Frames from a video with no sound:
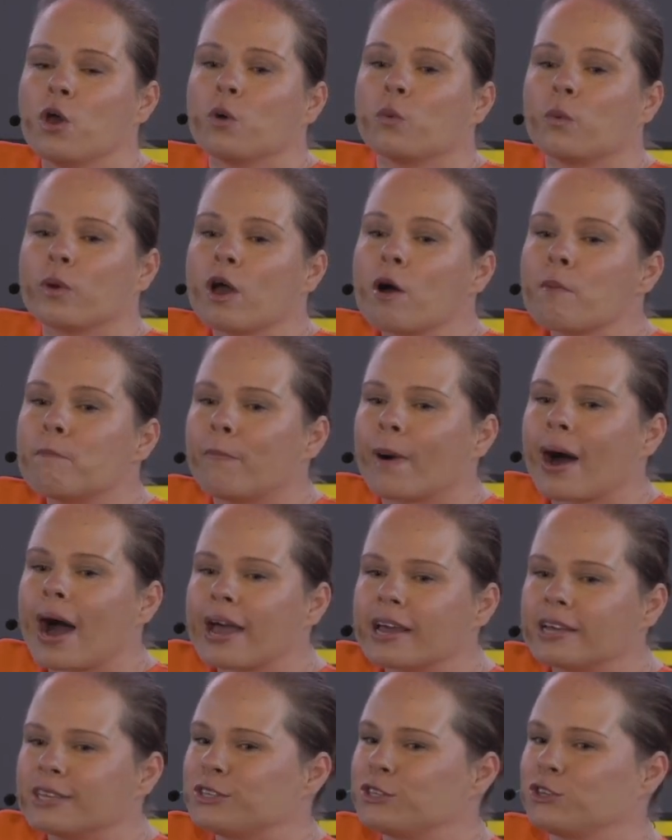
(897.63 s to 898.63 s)
we are
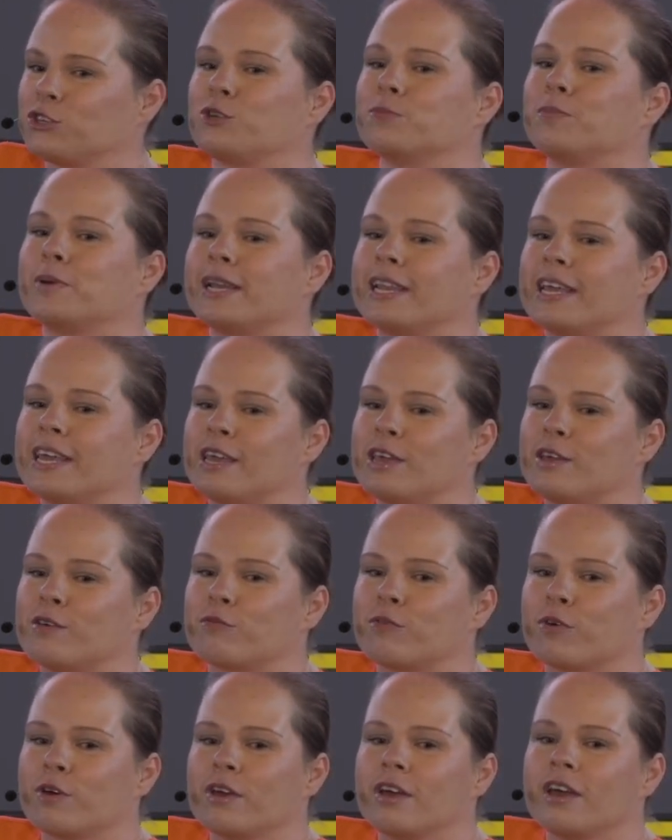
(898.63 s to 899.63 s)
biased to
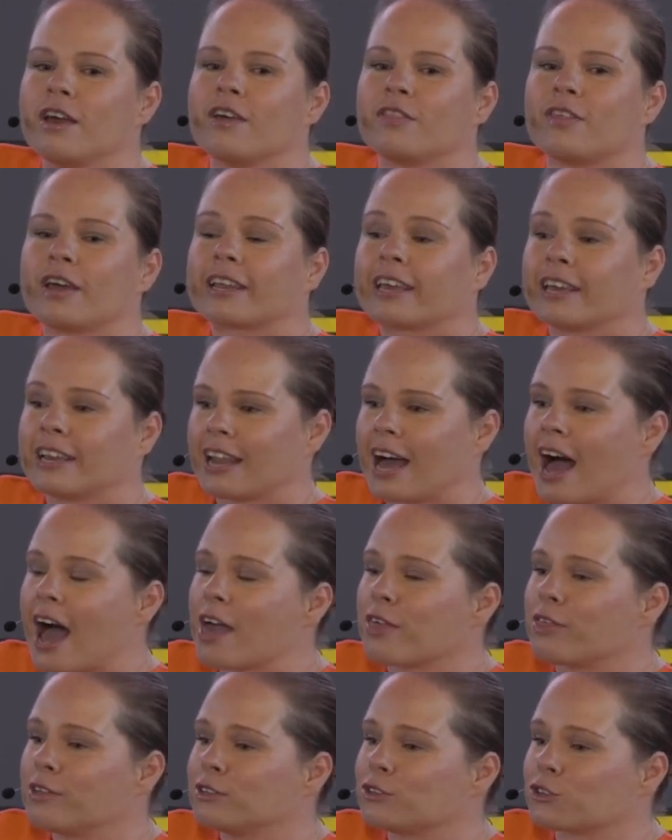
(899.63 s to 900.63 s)
believe that
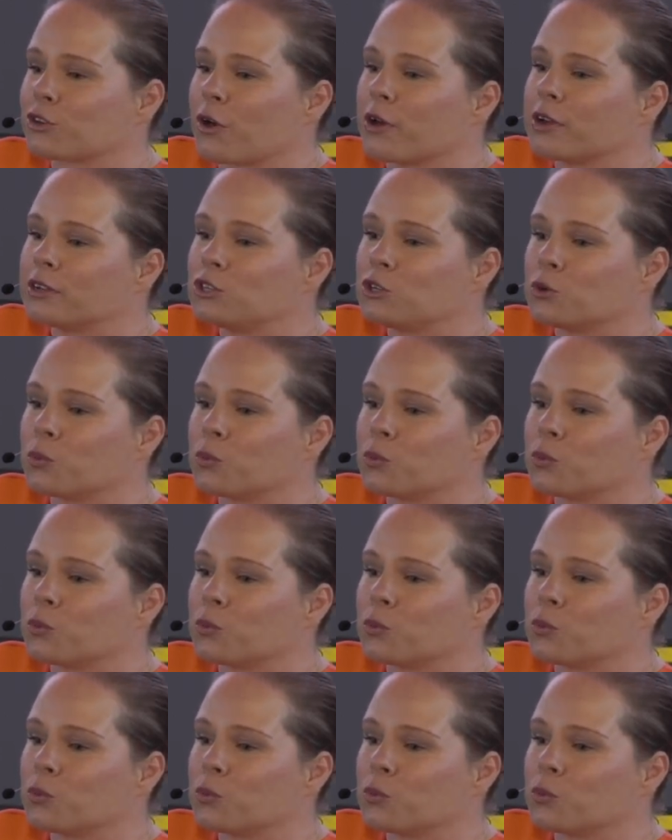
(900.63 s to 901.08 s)
Goliath is going